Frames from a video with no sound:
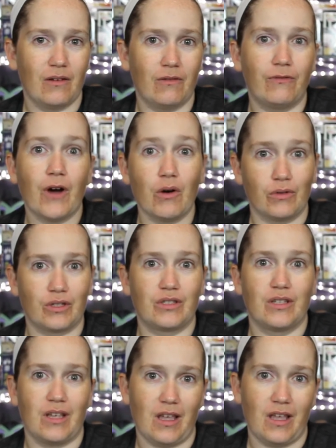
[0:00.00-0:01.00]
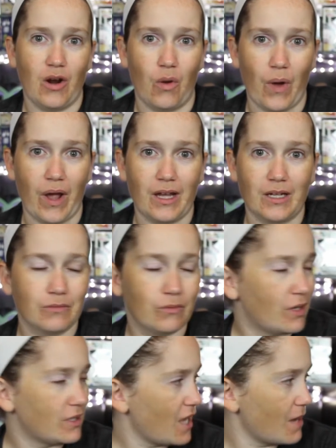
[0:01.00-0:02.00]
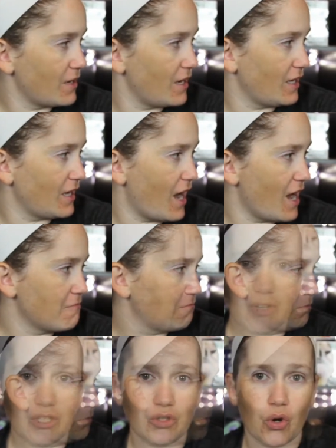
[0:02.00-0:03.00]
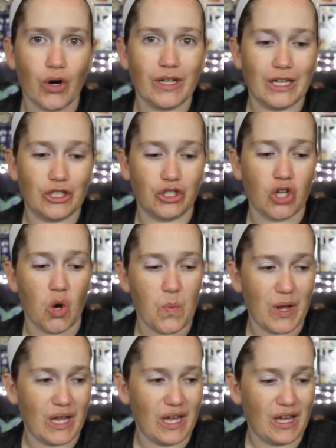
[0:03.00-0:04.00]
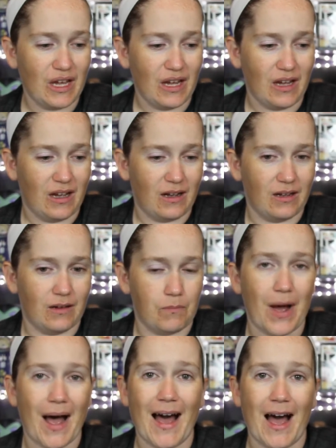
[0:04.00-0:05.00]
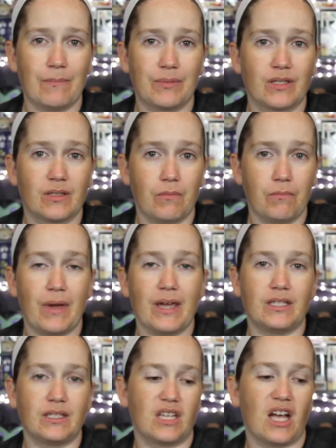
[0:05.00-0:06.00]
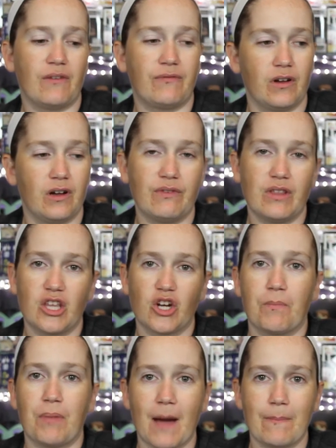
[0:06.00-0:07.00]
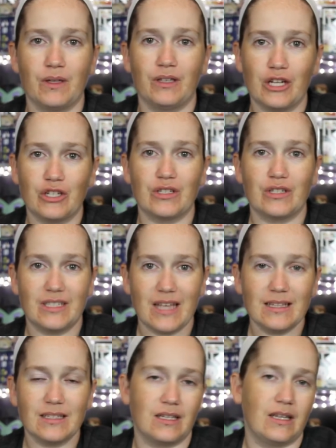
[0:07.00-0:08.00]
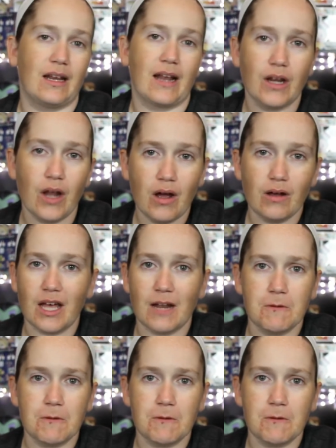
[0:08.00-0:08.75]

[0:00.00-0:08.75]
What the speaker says: votes, in a way. What's up, kitty cat? Every store gets so many Pops based off of their population density. And I know a lot of